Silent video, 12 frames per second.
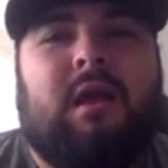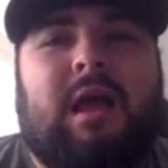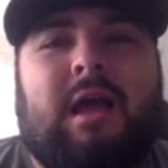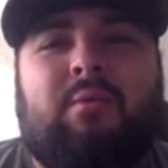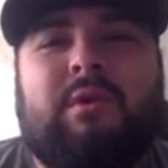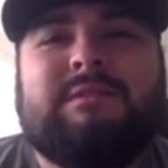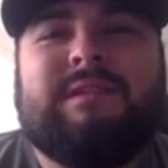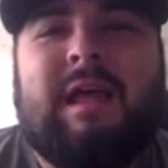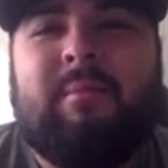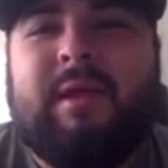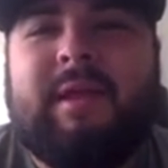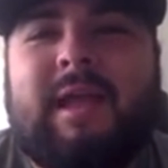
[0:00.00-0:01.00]
I wouldn't say
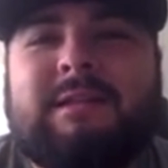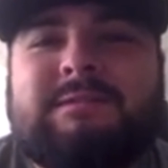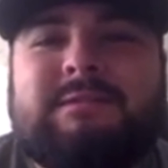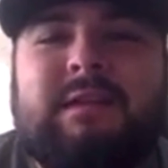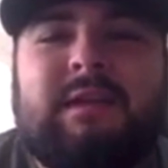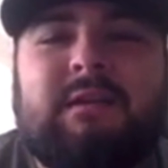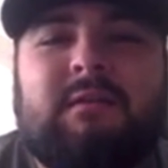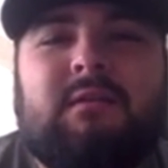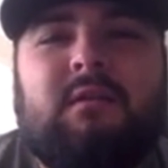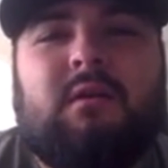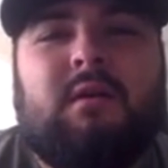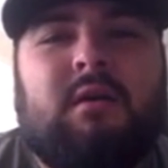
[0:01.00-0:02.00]
I'm against it.
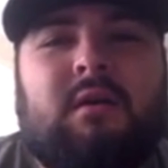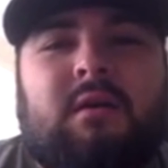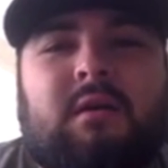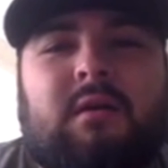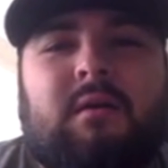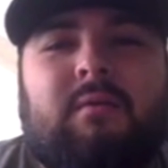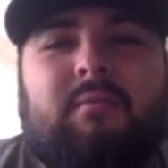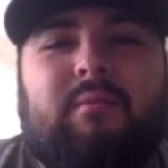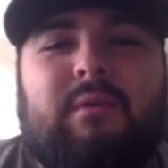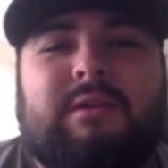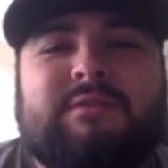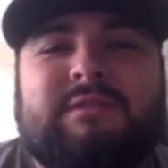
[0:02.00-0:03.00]

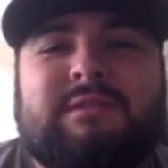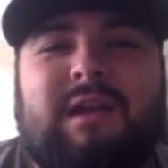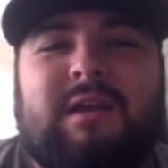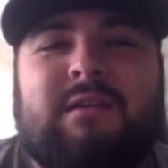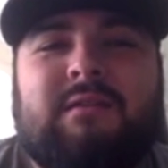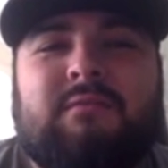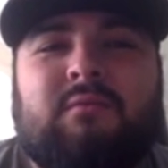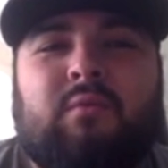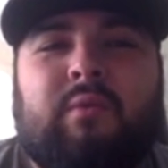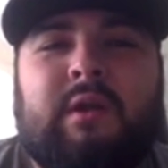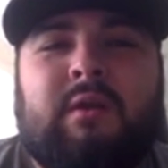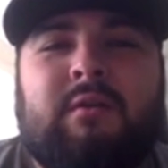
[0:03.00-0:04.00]
It's just kind of
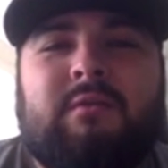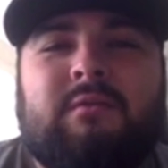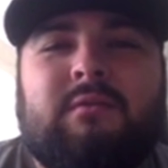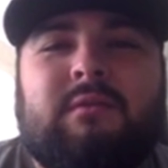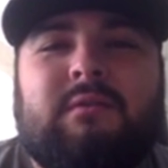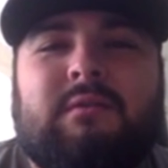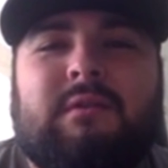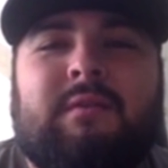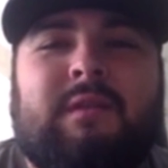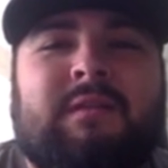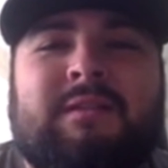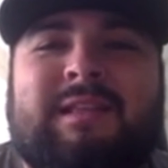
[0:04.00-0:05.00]
weird. And
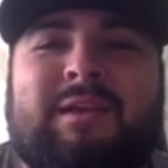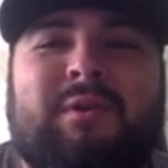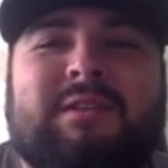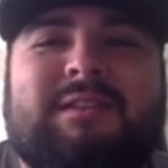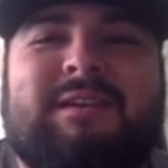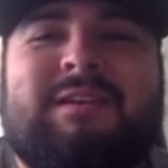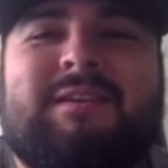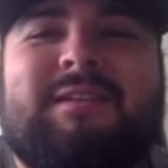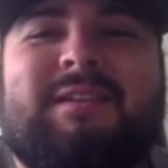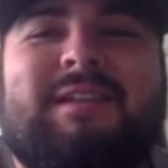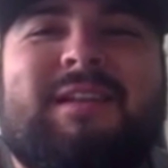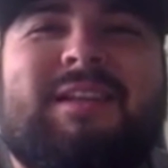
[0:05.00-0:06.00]
then the thing with the
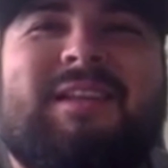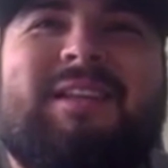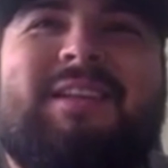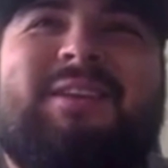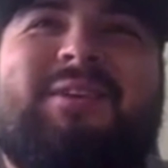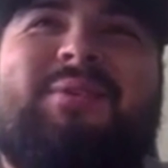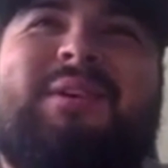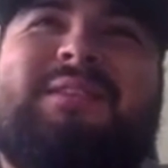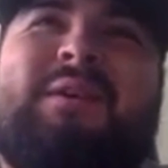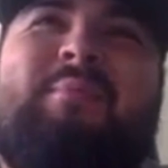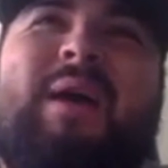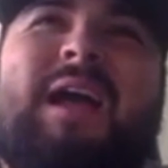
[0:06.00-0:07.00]

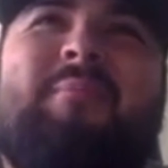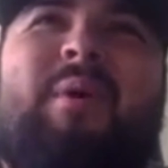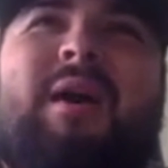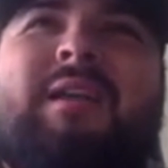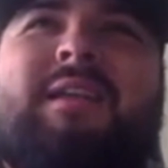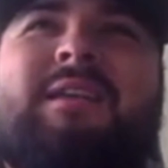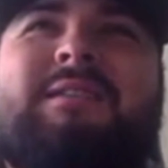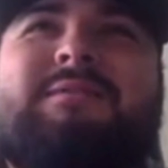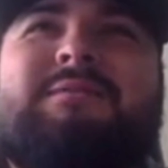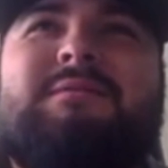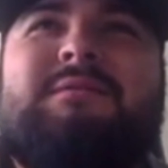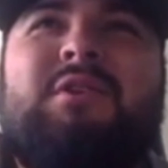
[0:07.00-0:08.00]
back pocket
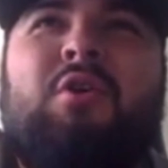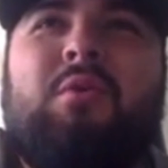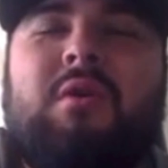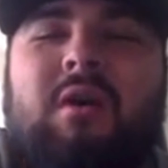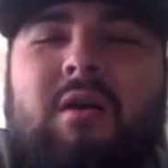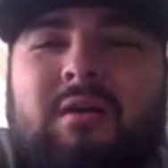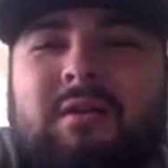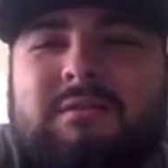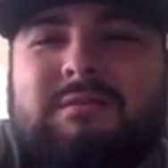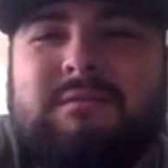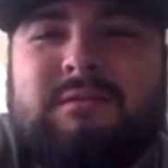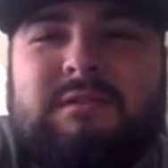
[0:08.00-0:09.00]
note
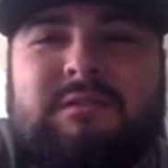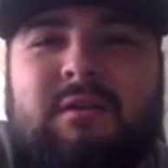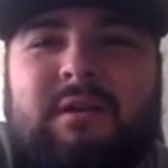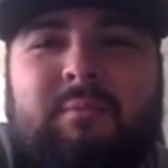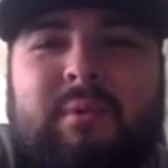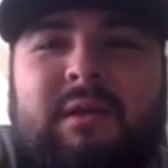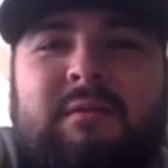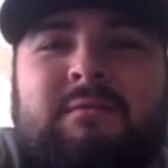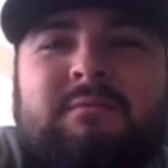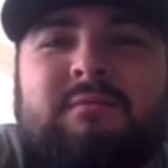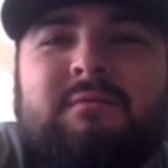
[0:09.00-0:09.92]
cards, it's already been